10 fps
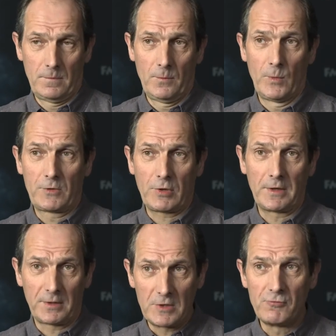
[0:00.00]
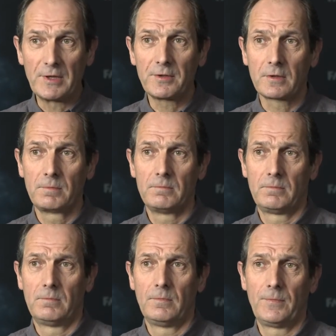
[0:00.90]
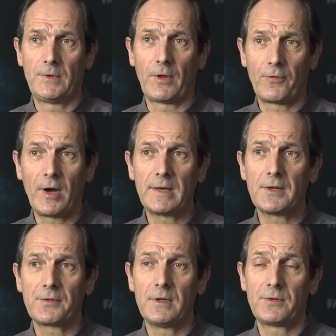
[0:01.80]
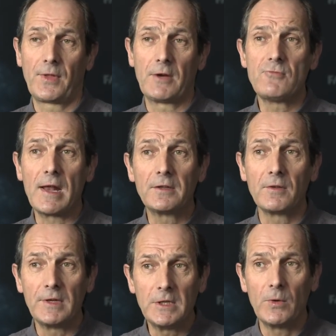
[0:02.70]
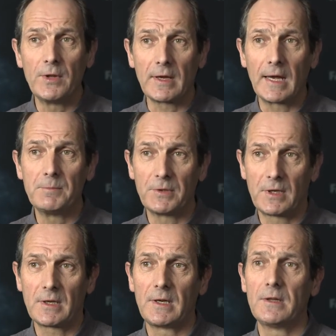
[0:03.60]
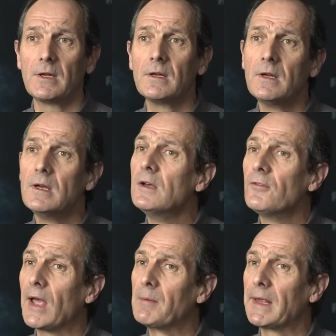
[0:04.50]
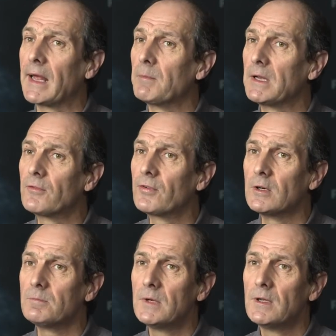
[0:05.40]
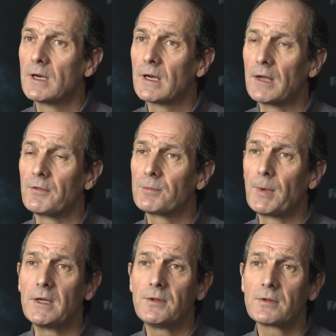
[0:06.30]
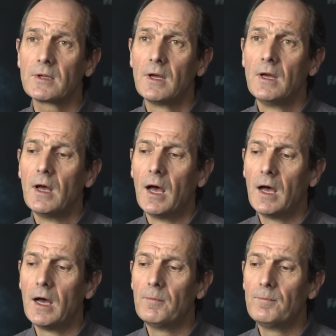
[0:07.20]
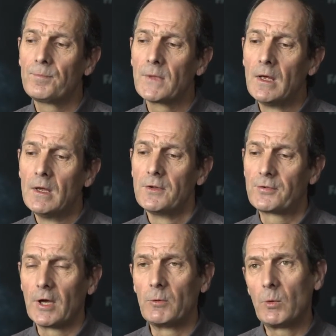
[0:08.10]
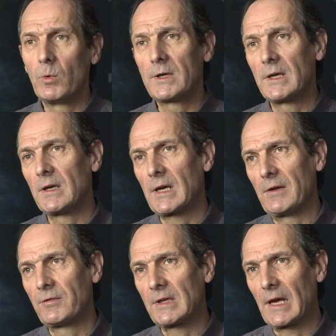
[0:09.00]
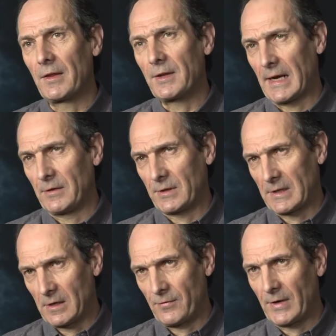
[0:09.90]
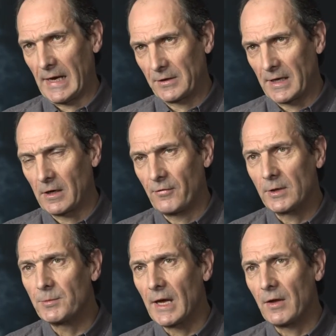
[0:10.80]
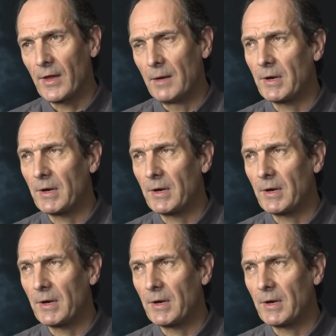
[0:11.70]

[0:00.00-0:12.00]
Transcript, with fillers: We're trying to de-risk, you know, the finances. They're relatively new in the game, particularly in the family animated film kind of space. So we're working kind of together how to get our films out there.